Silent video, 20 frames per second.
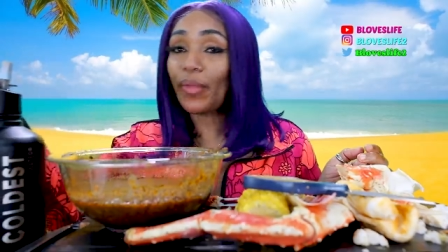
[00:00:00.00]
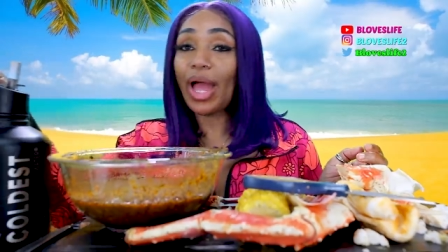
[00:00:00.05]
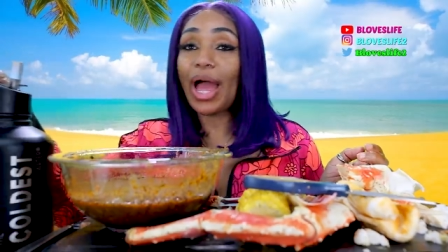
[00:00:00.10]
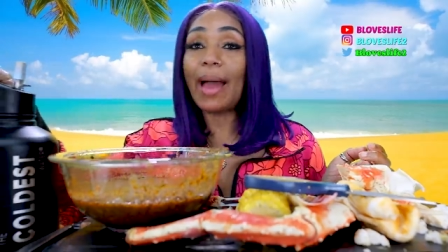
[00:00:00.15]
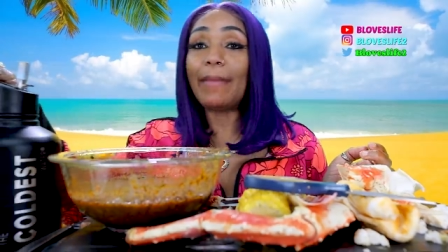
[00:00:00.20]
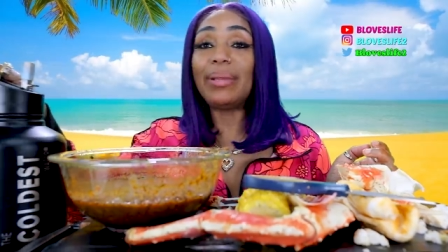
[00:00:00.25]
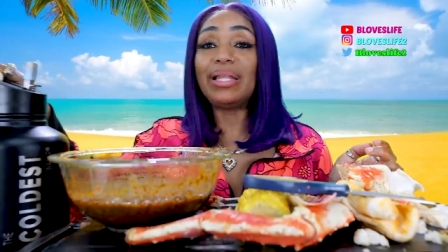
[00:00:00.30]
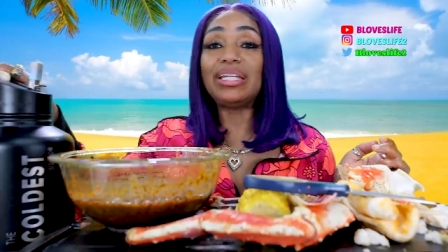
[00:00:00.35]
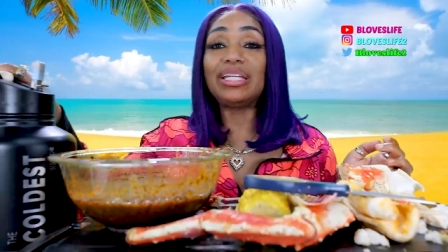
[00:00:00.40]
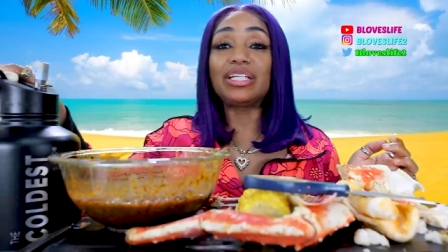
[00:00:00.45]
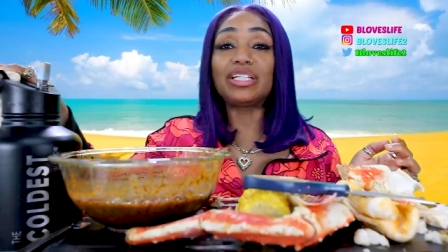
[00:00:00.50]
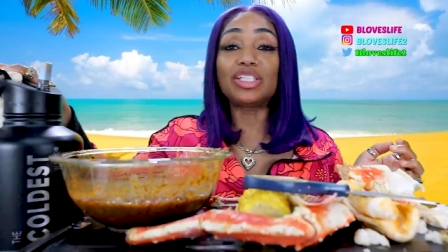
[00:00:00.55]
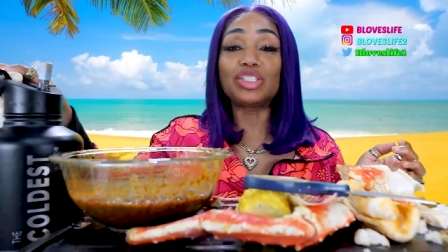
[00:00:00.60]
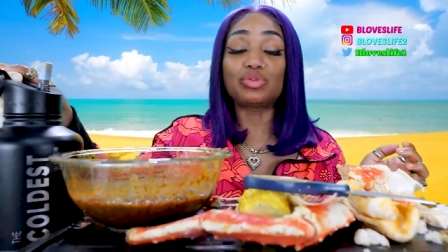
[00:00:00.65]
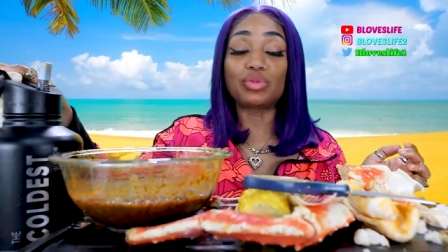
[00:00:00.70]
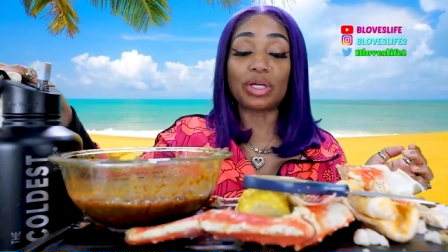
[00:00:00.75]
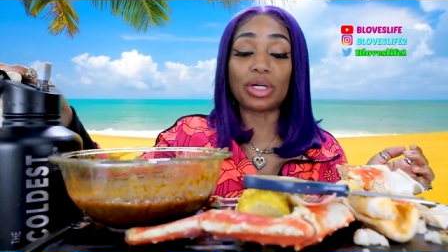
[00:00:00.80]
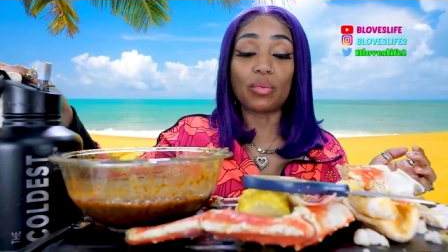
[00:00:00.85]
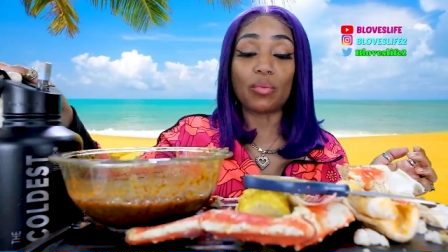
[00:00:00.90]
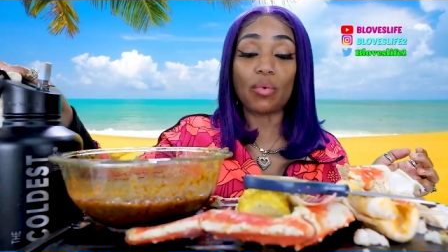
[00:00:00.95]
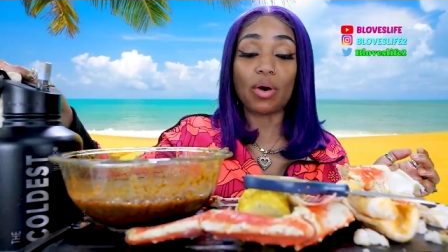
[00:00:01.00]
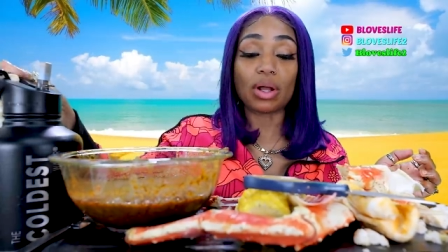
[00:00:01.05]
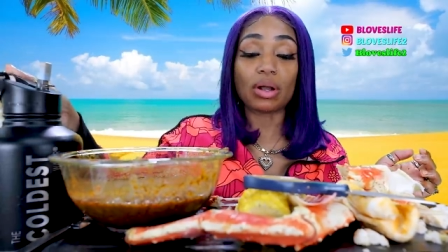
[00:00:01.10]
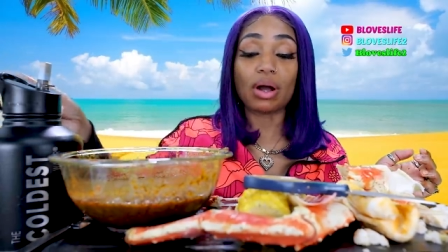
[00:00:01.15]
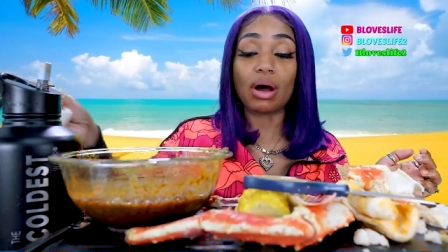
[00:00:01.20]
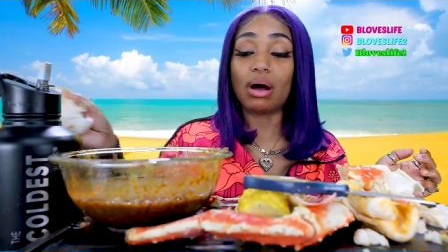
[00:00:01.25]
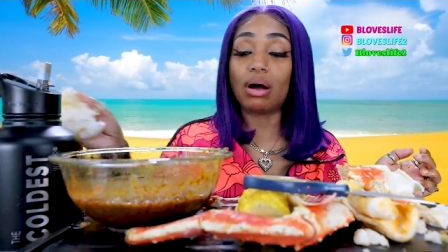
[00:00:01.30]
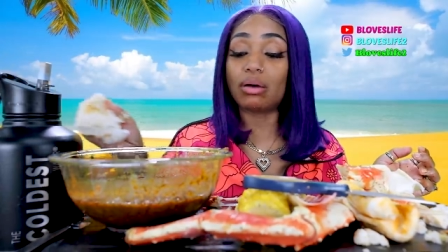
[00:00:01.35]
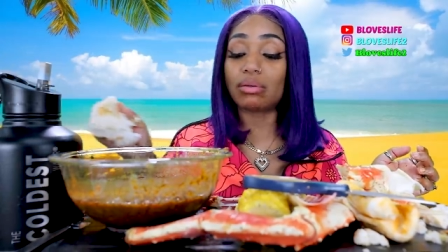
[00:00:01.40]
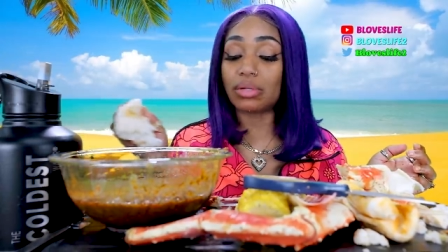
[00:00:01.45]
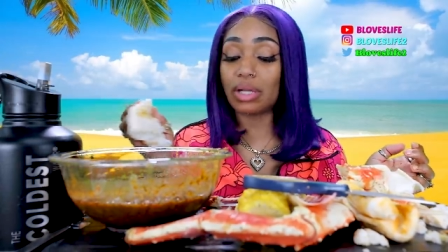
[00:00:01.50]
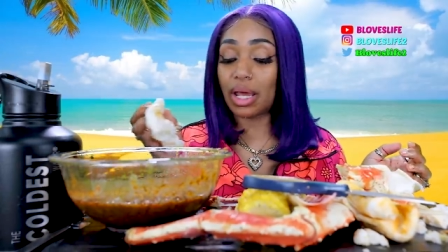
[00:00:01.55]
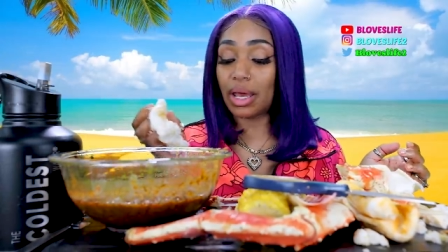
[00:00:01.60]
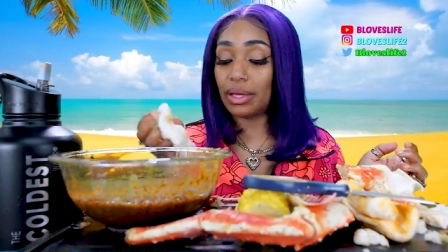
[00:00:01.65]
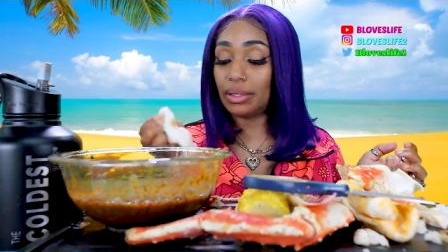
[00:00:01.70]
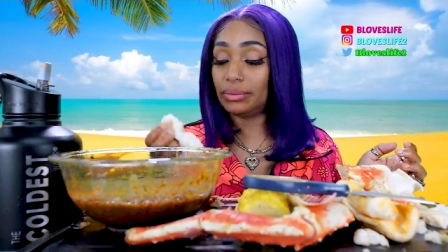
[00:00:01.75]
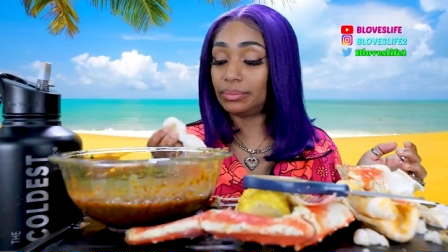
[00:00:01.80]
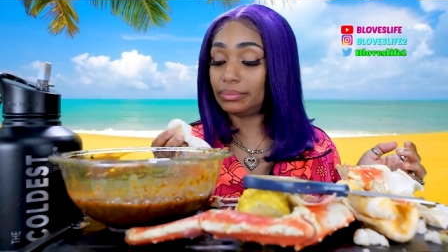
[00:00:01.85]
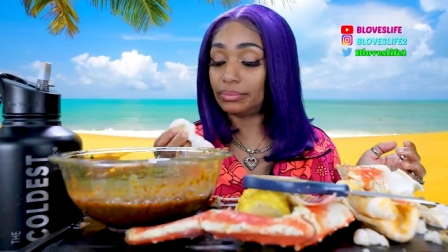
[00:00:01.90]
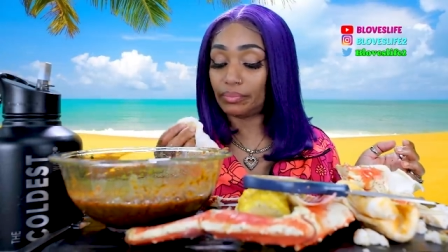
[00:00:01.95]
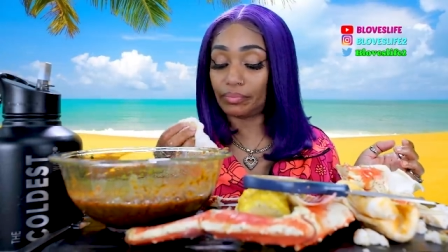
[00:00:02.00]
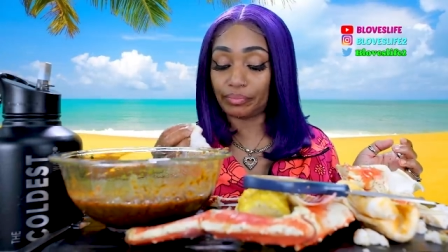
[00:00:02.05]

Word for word: I've been literally drinking water all day.